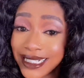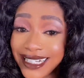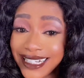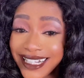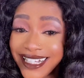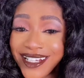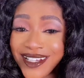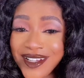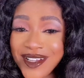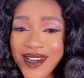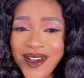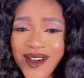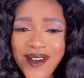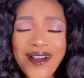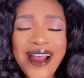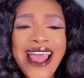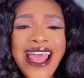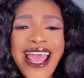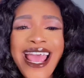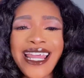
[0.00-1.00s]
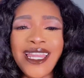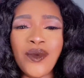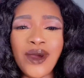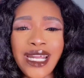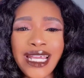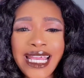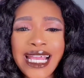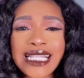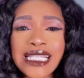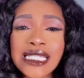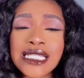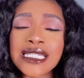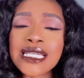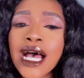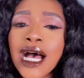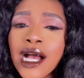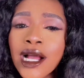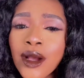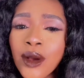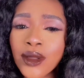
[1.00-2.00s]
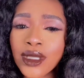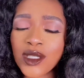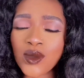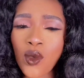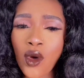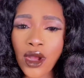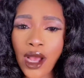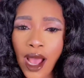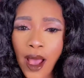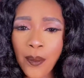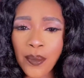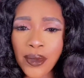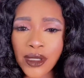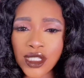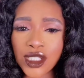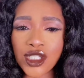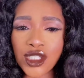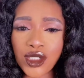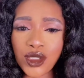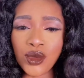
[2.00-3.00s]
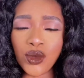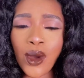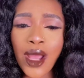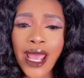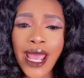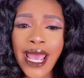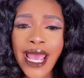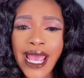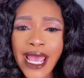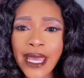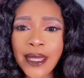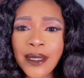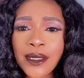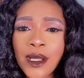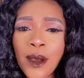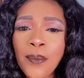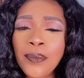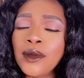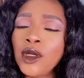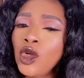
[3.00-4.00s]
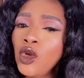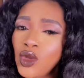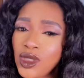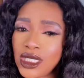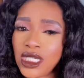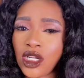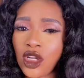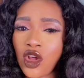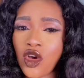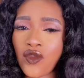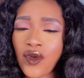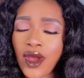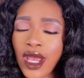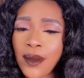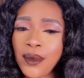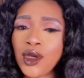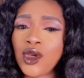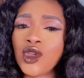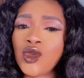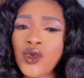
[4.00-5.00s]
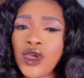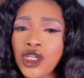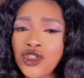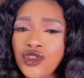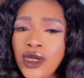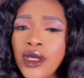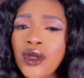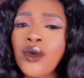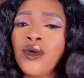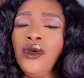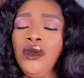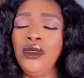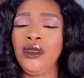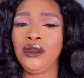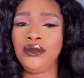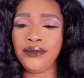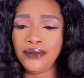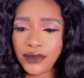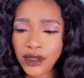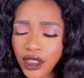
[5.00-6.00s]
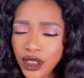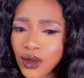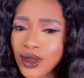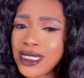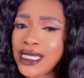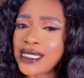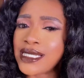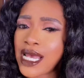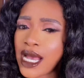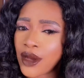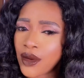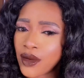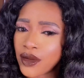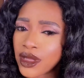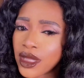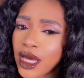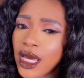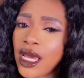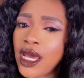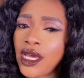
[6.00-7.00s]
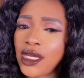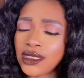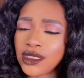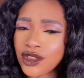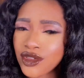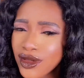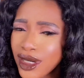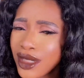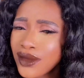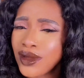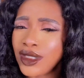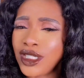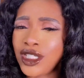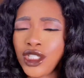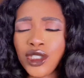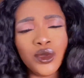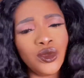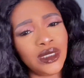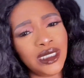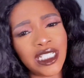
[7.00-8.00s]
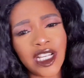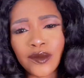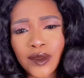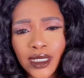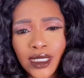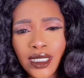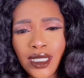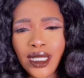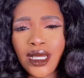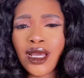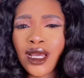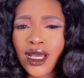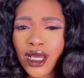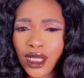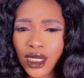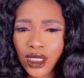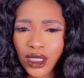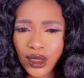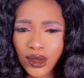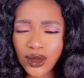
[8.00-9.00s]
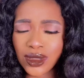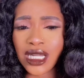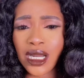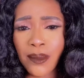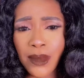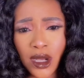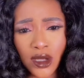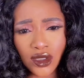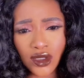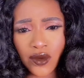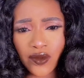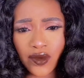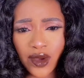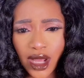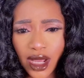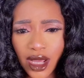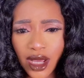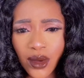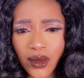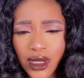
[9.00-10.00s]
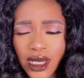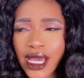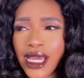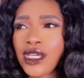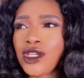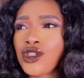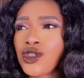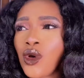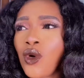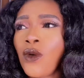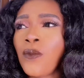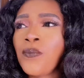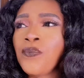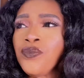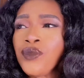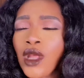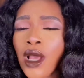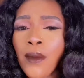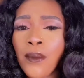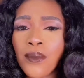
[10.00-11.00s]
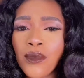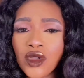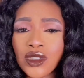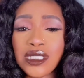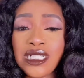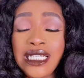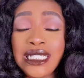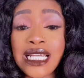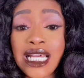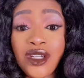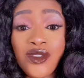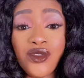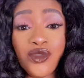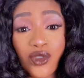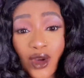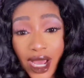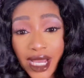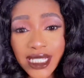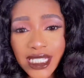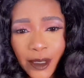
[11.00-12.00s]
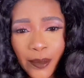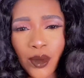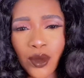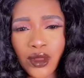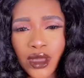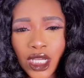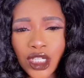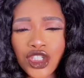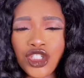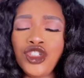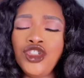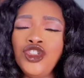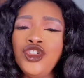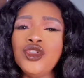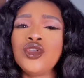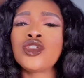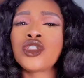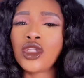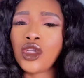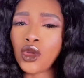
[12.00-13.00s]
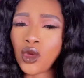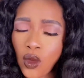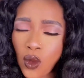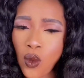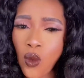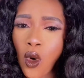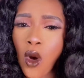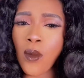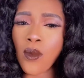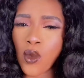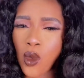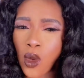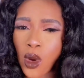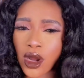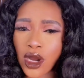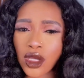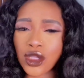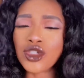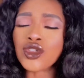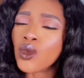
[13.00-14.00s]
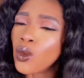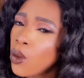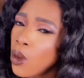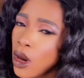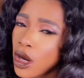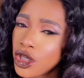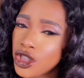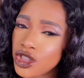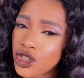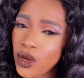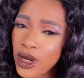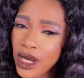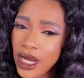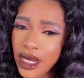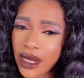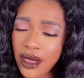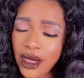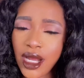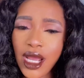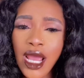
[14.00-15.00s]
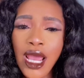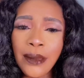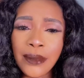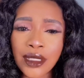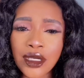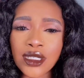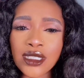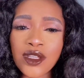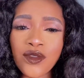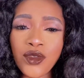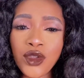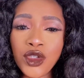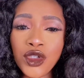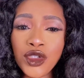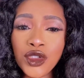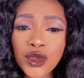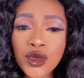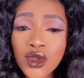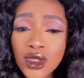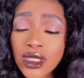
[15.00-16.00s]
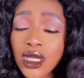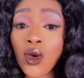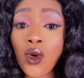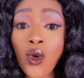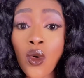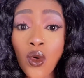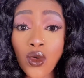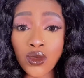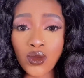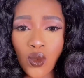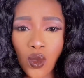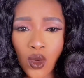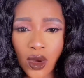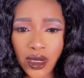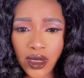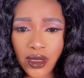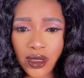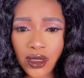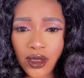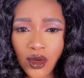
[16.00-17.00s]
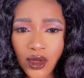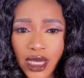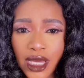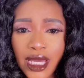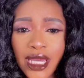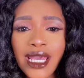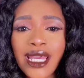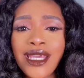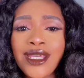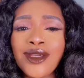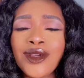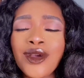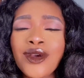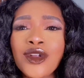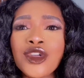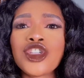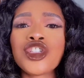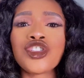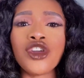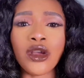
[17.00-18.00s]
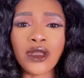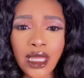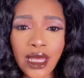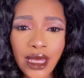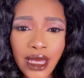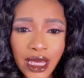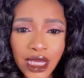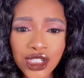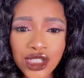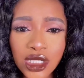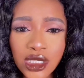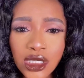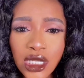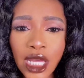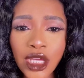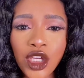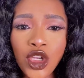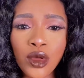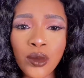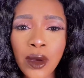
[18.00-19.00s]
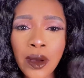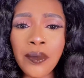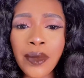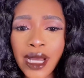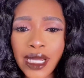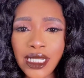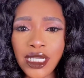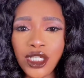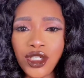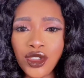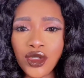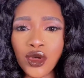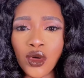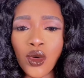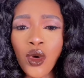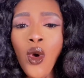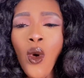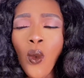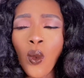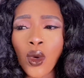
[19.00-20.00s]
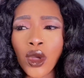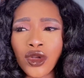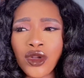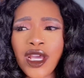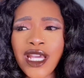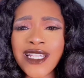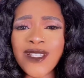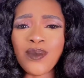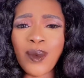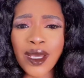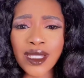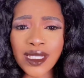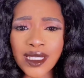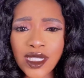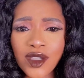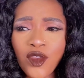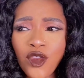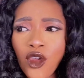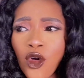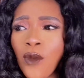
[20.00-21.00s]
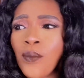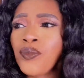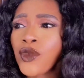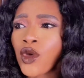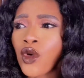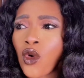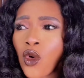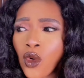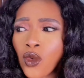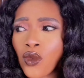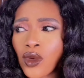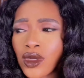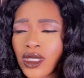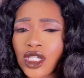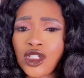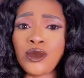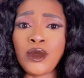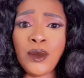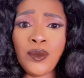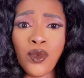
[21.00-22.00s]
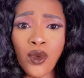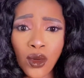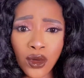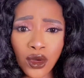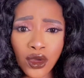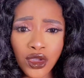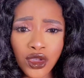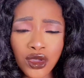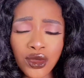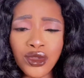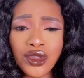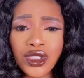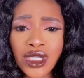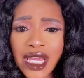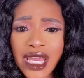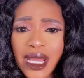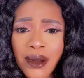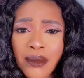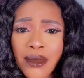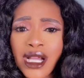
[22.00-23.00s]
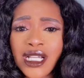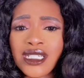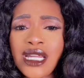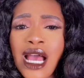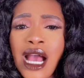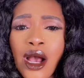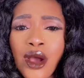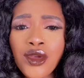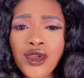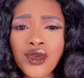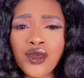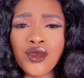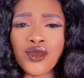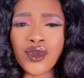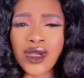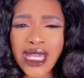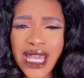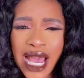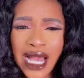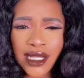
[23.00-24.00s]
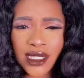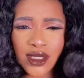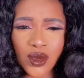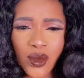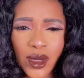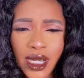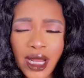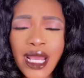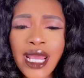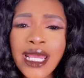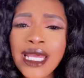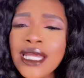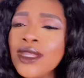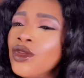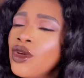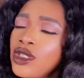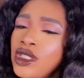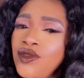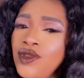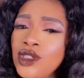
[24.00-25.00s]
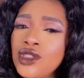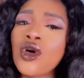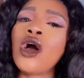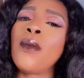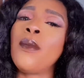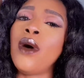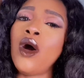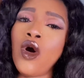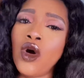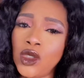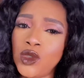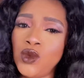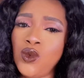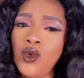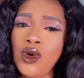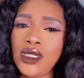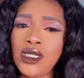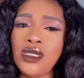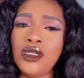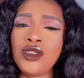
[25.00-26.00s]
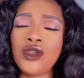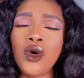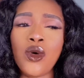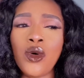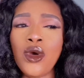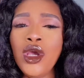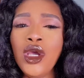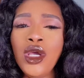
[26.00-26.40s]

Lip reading: and then when it gets entangled, this is what happens. You end up losing a lot of hair, because when you're trying to detangle the hair gradually, you definitely lose an amount of hair. Okay, so mostly it's advisable that you use lukewarm water to wash your hair, because if you use a cold water, okay, you're gonna shock the hair. It's just like human body, when you're not expecting for cold water to be poured on you, you can imagine how you react to it, not even talk about hot water. So